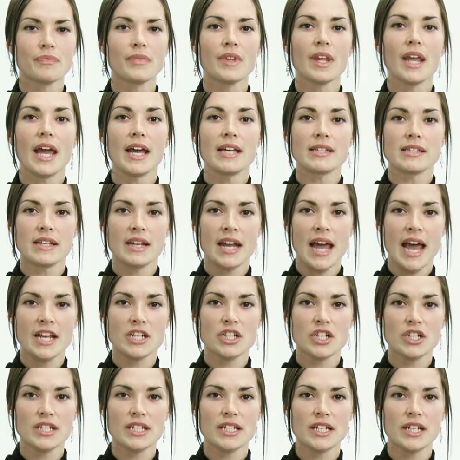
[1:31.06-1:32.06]
As an
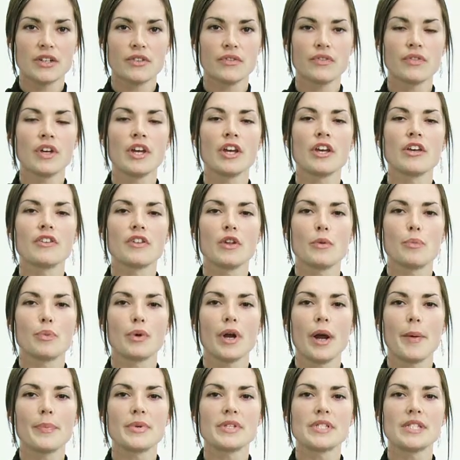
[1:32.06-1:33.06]
adjective, the
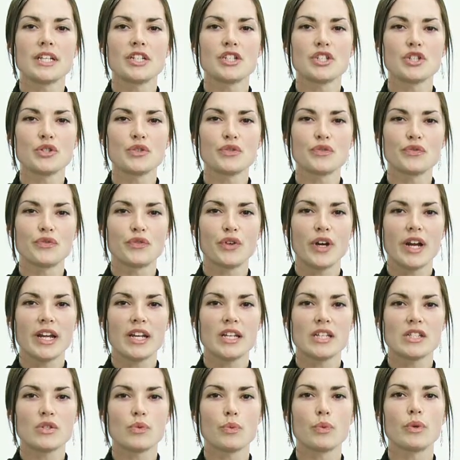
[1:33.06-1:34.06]
prepositional
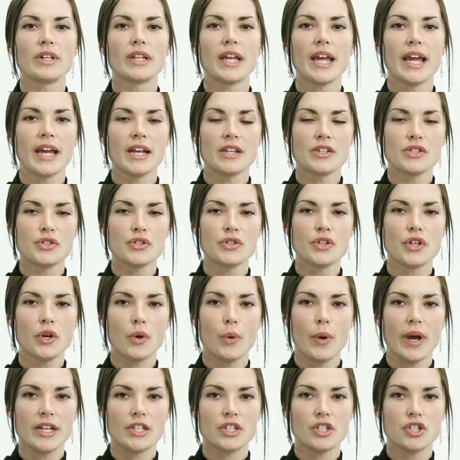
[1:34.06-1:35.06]
phrase will answer the
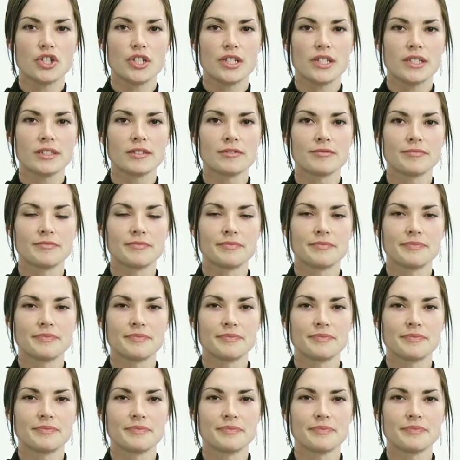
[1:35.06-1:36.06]
question,
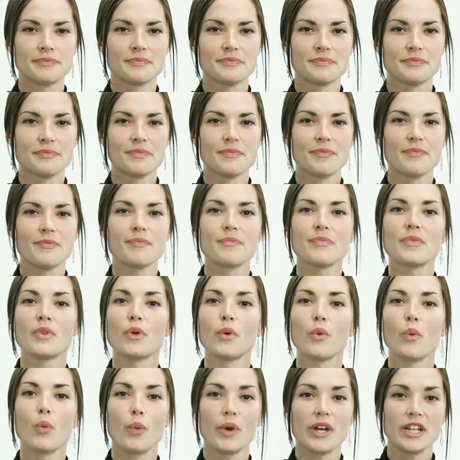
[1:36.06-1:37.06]

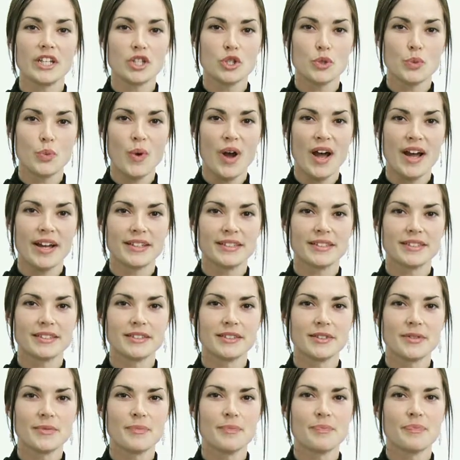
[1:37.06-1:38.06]
which one?
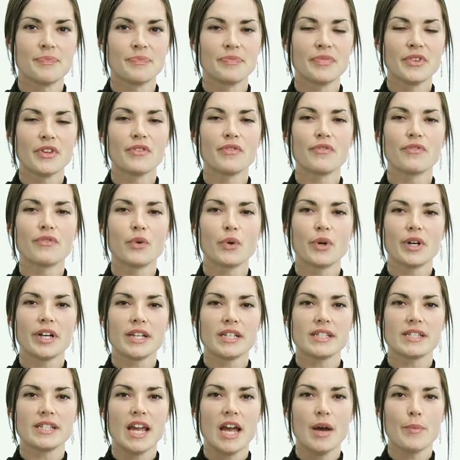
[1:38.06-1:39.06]
For
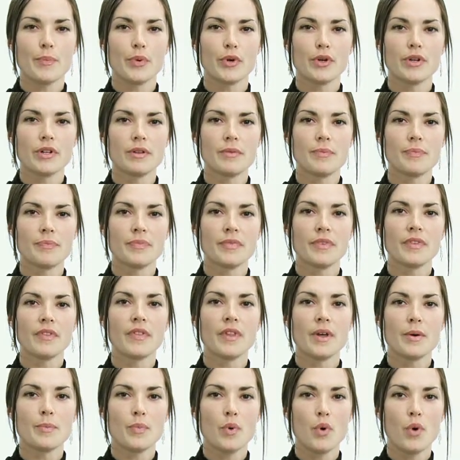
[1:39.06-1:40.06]
example,
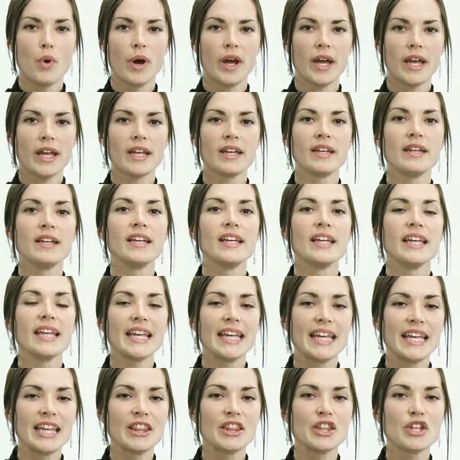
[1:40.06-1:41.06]
the boy
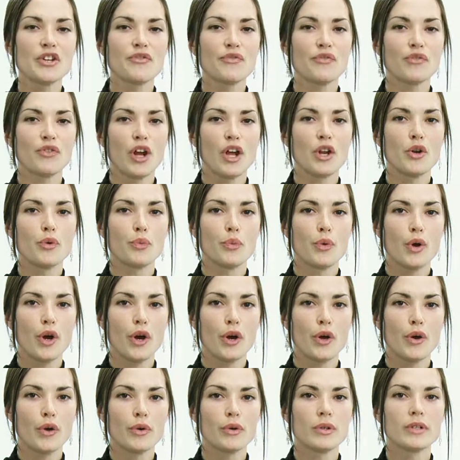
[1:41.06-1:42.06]
in the front
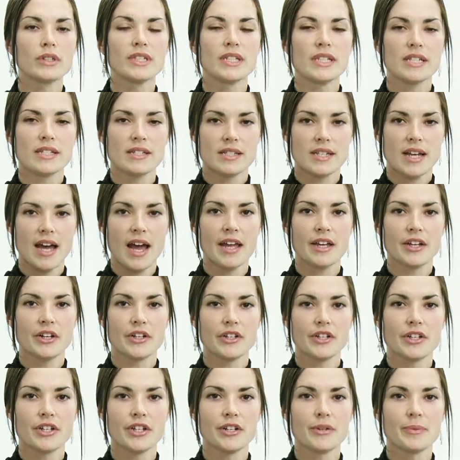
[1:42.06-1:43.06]
row is tired.